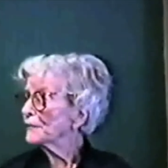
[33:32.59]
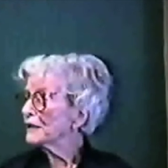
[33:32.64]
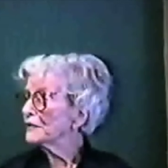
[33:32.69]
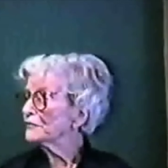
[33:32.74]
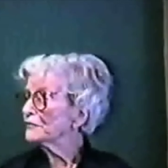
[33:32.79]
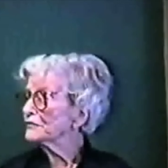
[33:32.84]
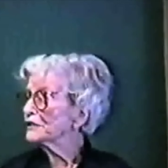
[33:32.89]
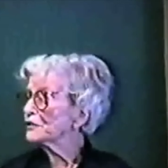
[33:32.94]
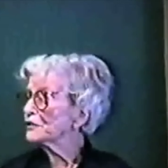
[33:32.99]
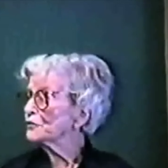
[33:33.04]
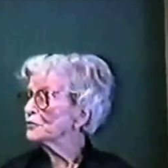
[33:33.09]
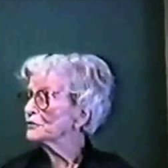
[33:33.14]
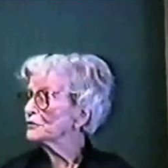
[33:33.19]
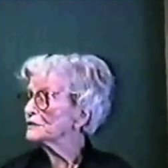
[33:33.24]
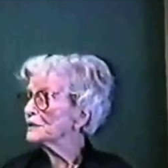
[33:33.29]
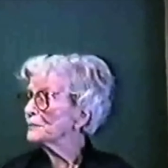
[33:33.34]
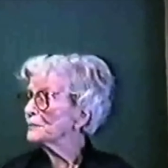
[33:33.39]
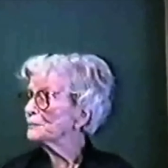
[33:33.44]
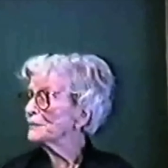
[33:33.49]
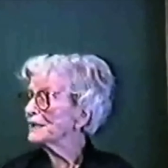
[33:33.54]
If
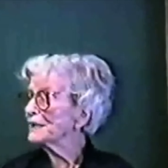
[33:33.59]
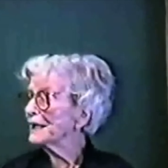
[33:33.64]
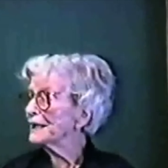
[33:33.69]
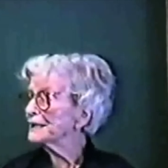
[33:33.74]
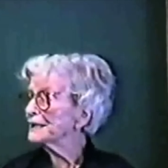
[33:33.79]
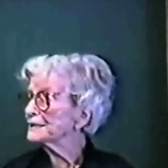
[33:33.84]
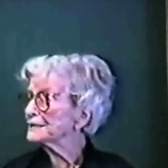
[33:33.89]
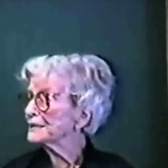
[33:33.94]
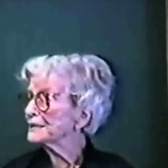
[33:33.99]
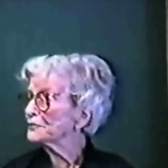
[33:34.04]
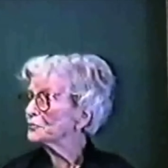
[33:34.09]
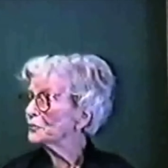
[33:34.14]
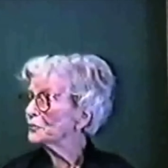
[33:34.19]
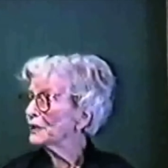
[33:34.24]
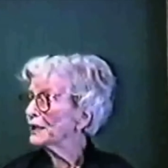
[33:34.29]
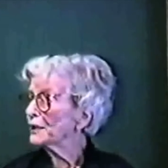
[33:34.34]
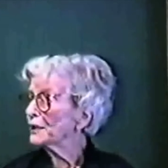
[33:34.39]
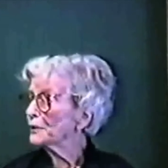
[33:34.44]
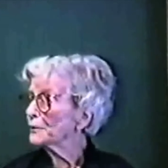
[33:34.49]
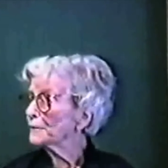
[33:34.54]
SECUSSA plays it
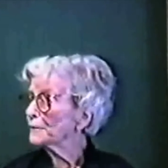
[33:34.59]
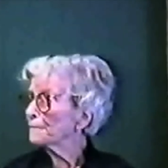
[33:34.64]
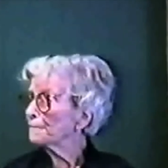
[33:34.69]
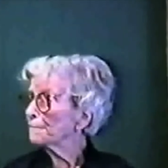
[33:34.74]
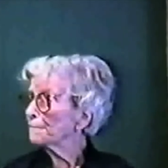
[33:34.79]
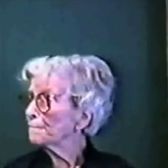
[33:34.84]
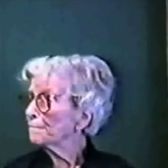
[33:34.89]
well,